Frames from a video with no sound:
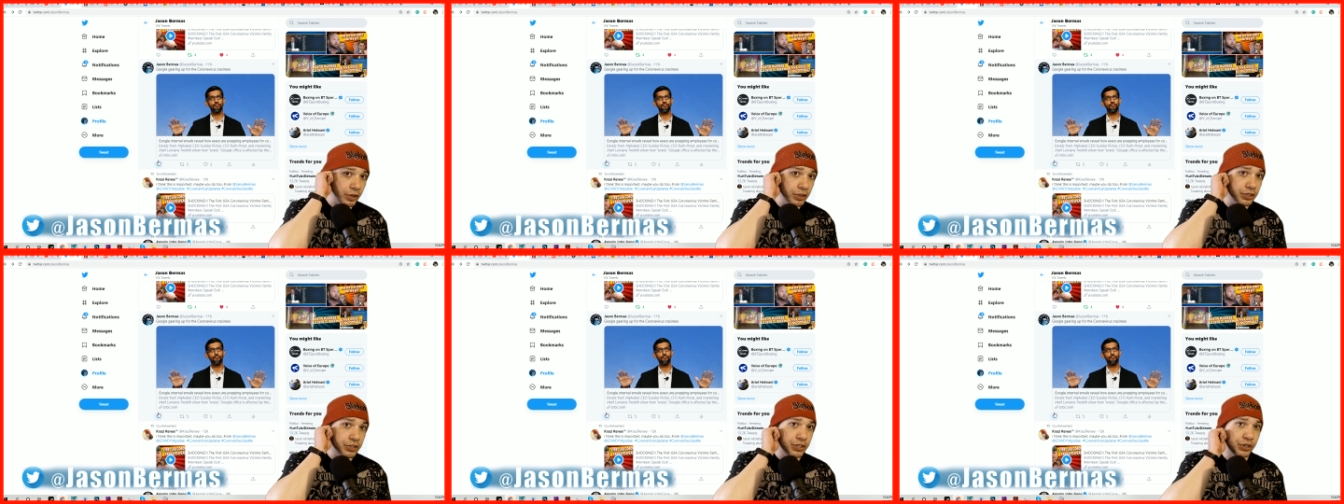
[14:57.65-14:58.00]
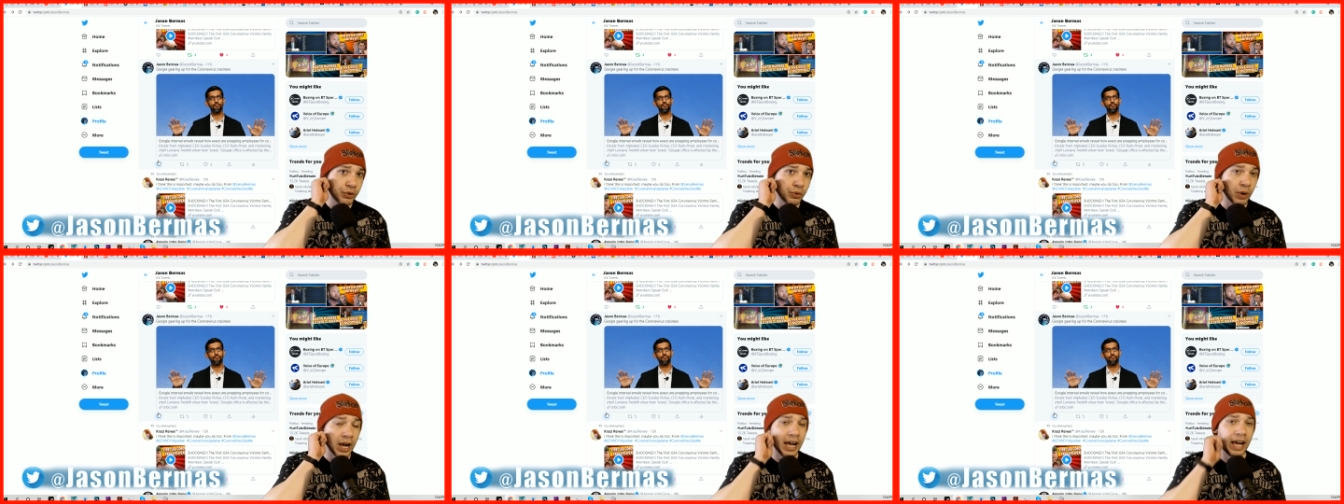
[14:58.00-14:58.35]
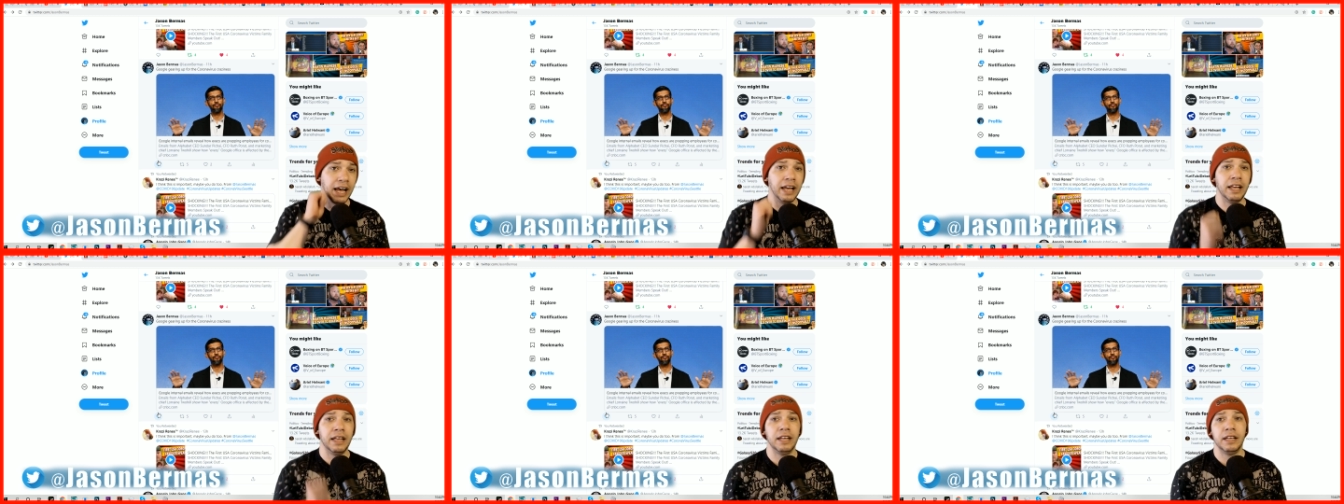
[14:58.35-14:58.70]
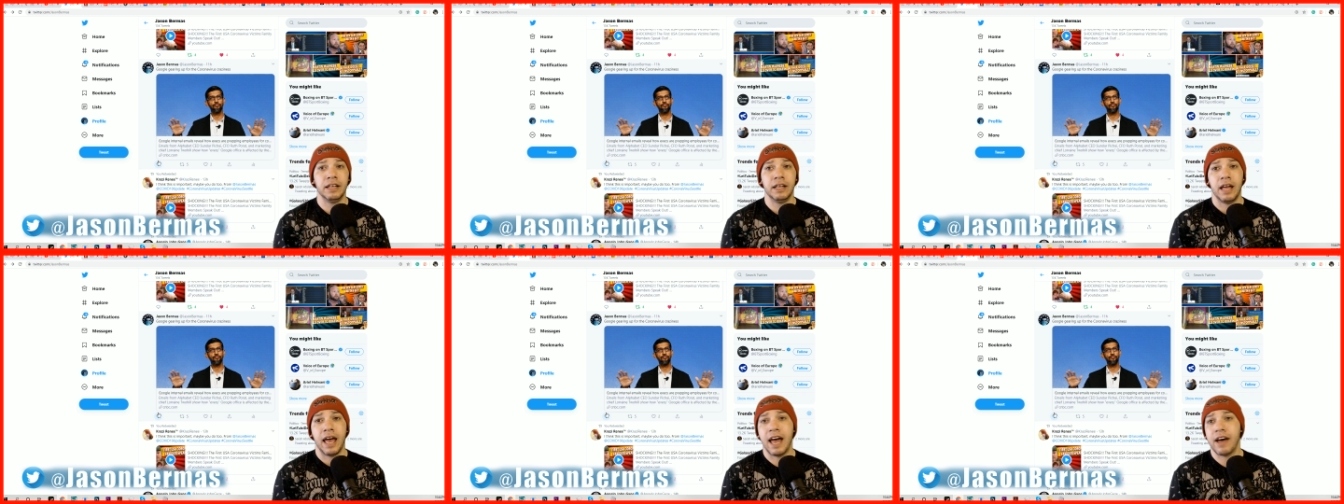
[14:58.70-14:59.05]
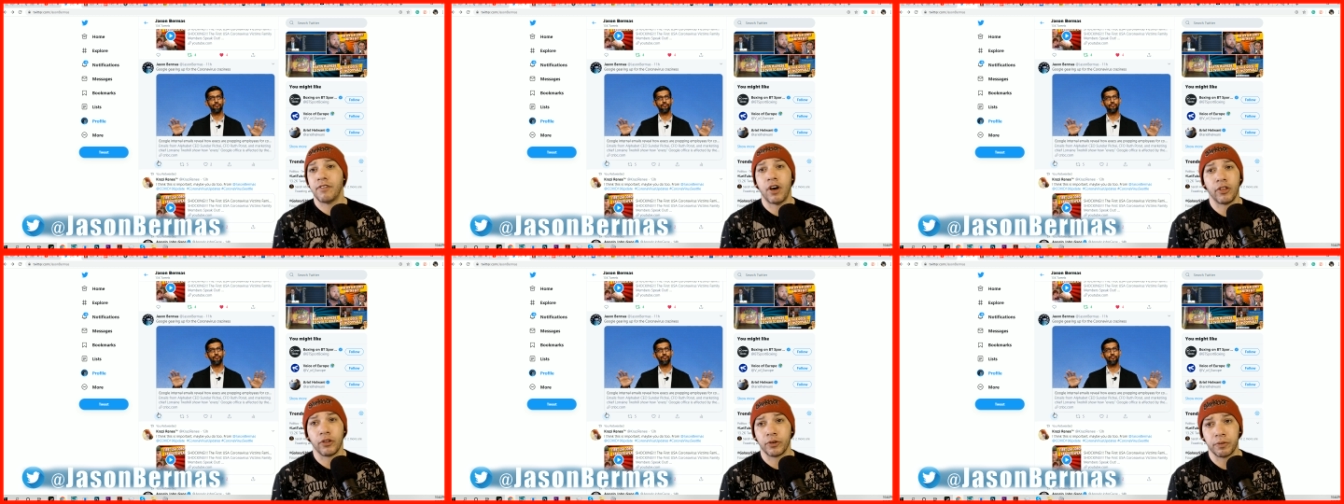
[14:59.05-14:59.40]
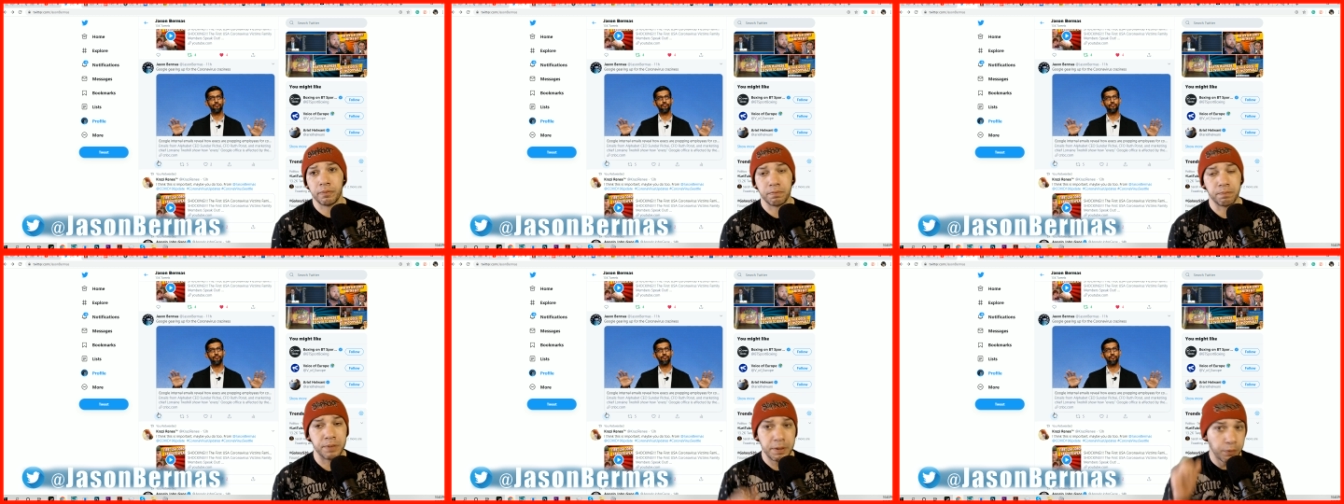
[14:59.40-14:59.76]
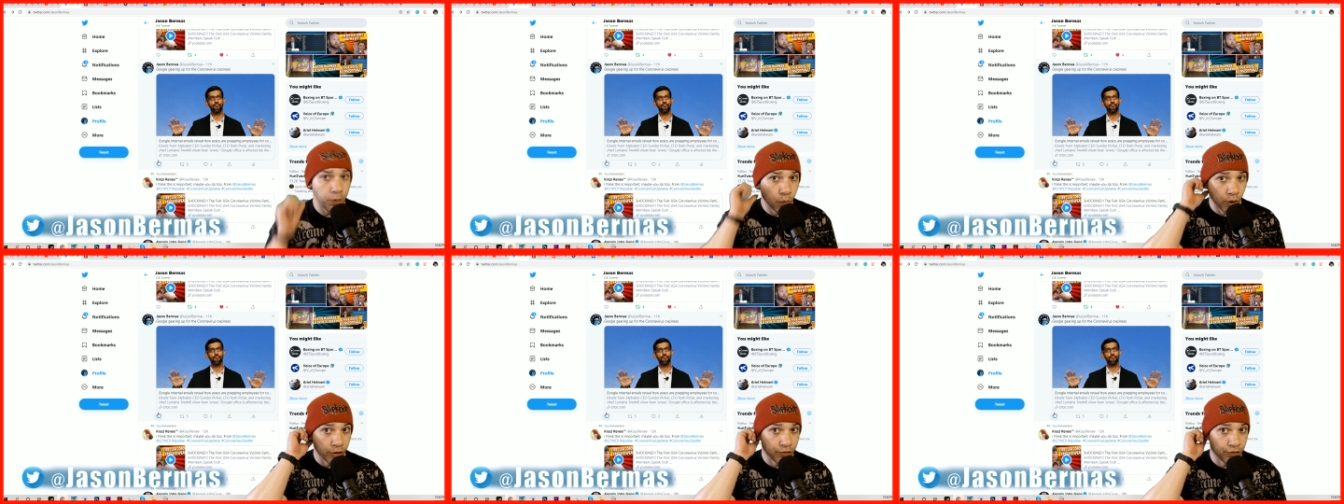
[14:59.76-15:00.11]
to have all their people work from